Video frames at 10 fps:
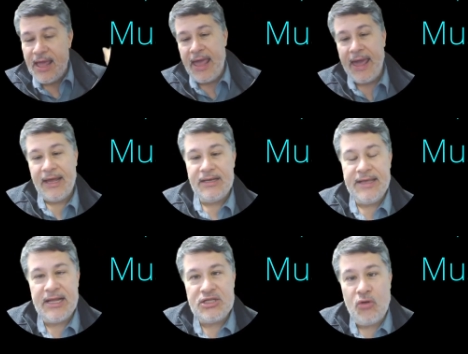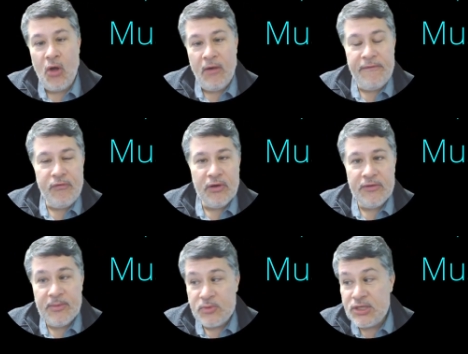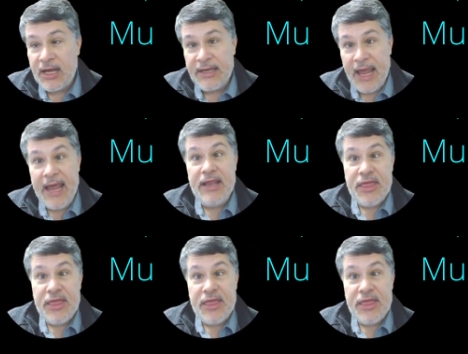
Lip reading: and gets all 4 of them done in